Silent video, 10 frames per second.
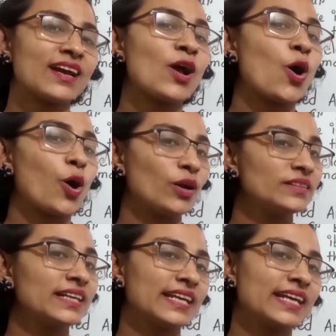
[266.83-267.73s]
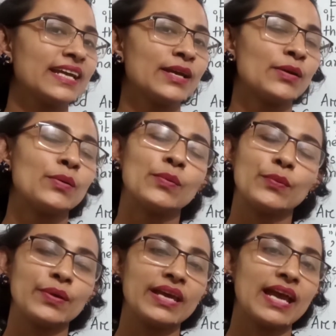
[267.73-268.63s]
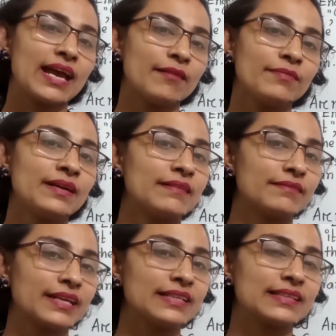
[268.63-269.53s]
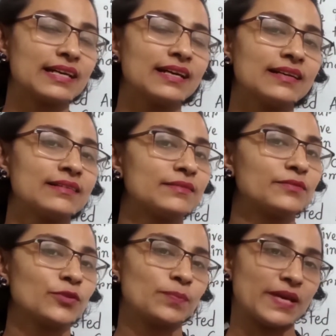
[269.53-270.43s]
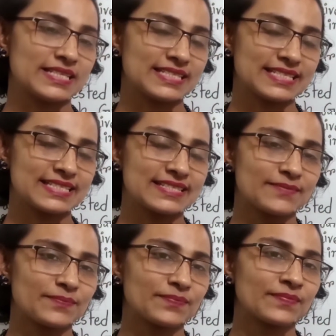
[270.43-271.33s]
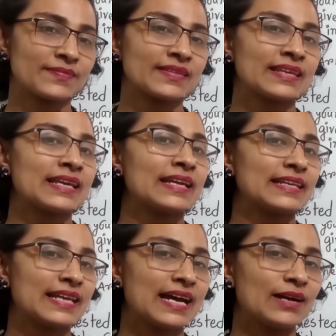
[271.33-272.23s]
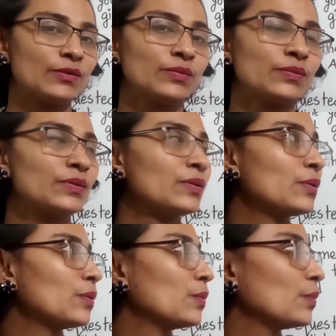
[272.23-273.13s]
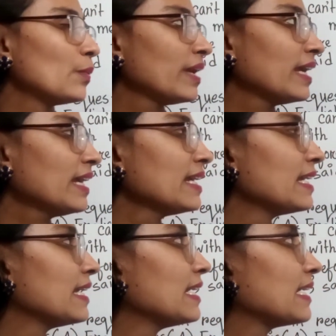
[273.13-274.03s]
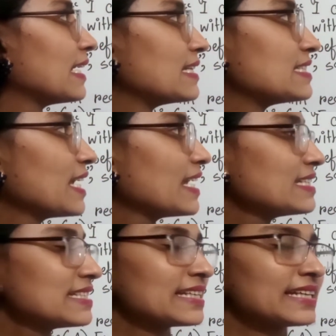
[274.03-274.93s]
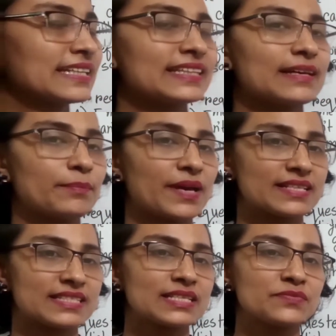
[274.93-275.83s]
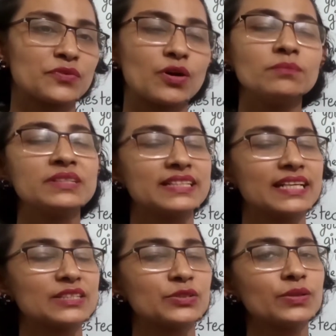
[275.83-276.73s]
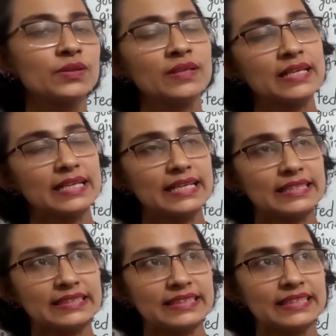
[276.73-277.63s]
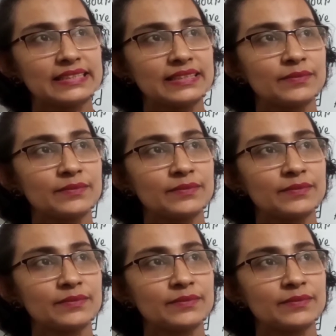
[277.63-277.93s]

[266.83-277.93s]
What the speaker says: already we have read the full passage. Now we can change the passage from direct to indirect.